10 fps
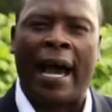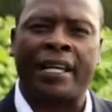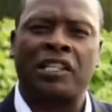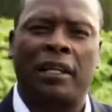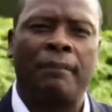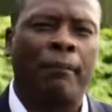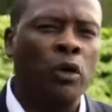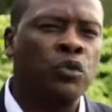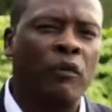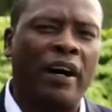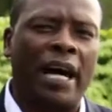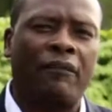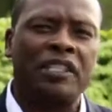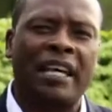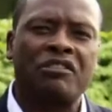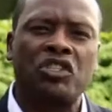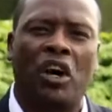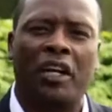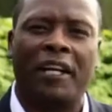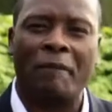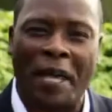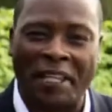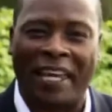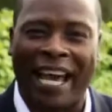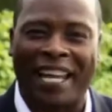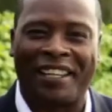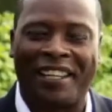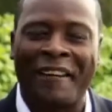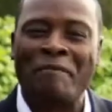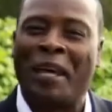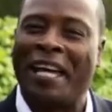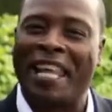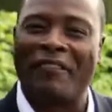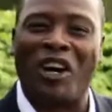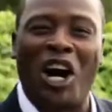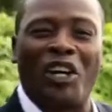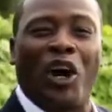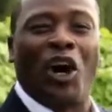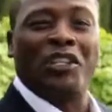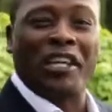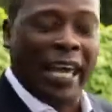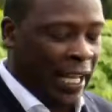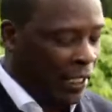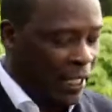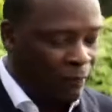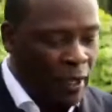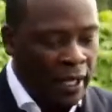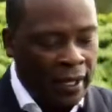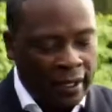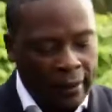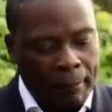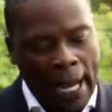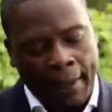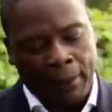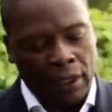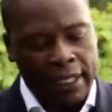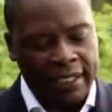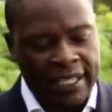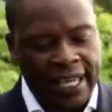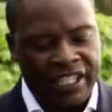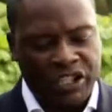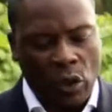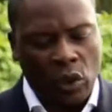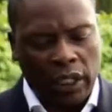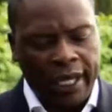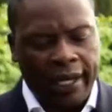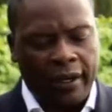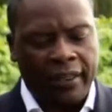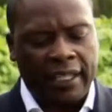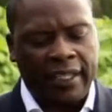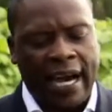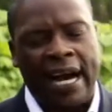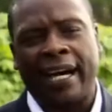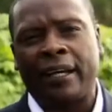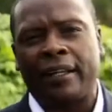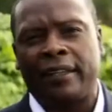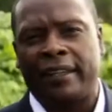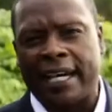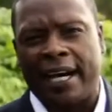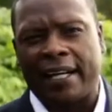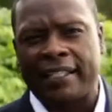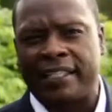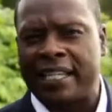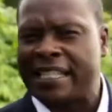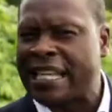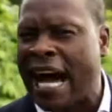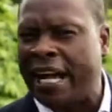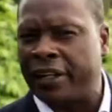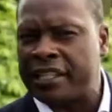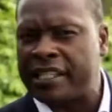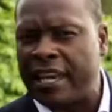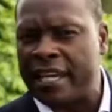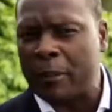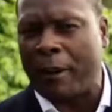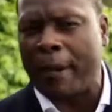Actually, most revivals have started in Canada and they've gone on to England. The Bible is, is so clear that God does desire to see his